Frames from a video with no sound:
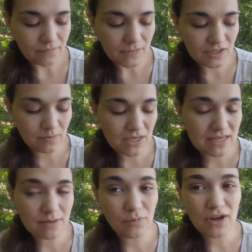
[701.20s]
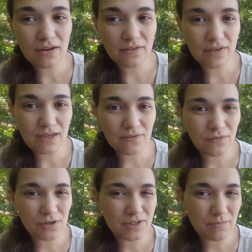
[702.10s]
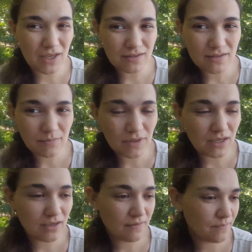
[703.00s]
something deeper out of it, for it to mean something.